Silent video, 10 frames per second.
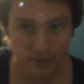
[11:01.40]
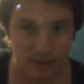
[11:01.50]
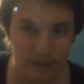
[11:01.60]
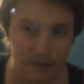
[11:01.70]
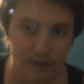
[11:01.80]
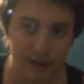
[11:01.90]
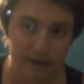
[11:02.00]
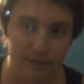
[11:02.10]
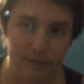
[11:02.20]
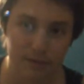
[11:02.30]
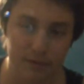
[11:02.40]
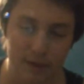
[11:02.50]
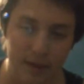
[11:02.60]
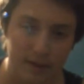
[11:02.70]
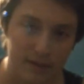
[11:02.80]
video if
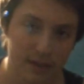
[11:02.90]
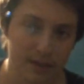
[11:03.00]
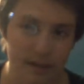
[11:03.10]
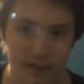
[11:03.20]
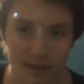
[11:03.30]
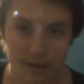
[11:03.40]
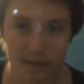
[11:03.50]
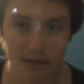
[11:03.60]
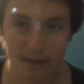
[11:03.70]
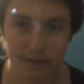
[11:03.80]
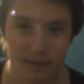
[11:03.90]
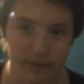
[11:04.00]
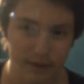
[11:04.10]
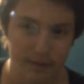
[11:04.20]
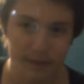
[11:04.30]
there's anything, if you
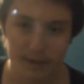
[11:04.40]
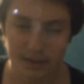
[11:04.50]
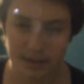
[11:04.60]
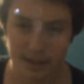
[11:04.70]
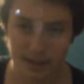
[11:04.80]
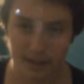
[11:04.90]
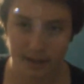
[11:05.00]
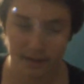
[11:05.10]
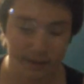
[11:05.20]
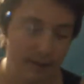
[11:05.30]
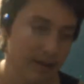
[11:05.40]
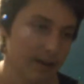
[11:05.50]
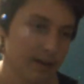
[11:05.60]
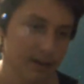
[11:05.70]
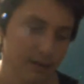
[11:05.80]
have any opinions on it, if you have
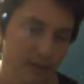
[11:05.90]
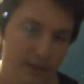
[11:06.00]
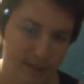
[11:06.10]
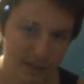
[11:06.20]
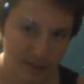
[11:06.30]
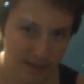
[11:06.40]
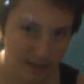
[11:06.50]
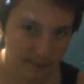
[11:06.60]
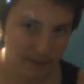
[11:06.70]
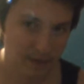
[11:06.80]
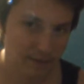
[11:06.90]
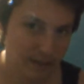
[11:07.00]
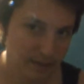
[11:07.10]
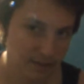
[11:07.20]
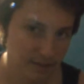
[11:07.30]
any other questions that I might not have
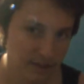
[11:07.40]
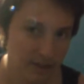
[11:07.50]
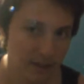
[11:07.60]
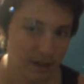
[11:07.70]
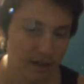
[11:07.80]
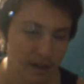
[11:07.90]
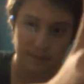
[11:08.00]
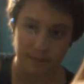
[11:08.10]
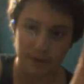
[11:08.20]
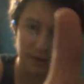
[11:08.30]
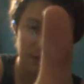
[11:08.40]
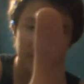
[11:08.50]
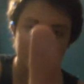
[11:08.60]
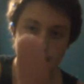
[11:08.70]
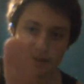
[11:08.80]
answered. Give me a big old
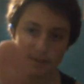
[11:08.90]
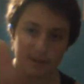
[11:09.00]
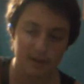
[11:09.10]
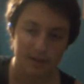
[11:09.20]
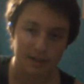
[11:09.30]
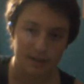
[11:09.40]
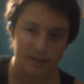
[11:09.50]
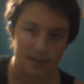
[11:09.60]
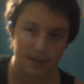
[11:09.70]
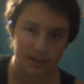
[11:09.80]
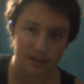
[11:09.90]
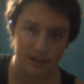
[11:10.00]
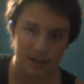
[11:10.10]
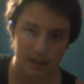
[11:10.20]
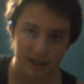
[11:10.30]
thumbs up, because I
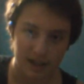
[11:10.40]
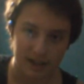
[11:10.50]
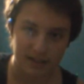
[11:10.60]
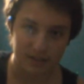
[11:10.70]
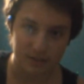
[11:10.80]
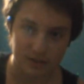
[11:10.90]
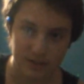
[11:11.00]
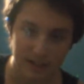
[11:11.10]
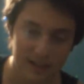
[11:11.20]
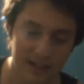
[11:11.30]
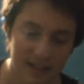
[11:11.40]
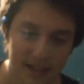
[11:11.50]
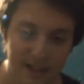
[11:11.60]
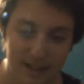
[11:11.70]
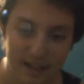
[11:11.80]
could use it.
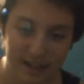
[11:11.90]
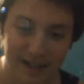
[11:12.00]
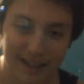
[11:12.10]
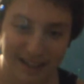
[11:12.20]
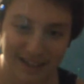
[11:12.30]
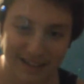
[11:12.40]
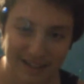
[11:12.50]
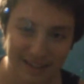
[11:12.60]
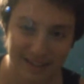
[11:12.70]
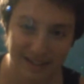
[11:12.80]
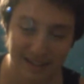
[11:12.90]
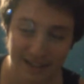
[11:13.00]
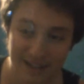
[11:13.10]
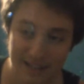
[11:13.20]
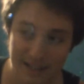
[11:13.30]
And
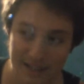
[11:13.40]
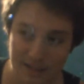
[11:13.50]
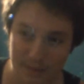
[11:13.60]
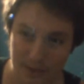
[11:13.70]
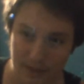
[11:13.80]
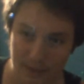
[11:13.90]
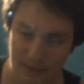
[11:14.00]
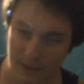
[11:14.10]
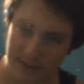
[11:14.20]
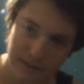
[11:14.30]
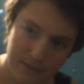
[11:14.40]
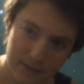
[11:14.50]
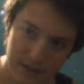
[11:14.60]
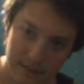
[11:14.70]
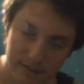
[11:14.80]
subscribe if you like this
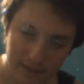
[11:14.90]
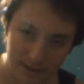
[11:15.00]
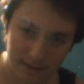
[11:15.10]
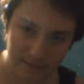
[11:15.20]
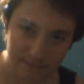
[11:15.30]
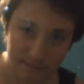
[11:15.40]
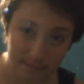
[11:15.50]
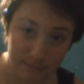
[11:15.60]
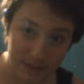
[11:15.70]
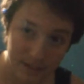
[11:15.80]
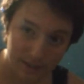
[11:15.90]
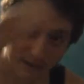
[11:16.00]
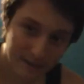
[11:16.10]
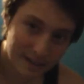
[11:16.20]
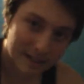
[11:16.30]
video. Peace out.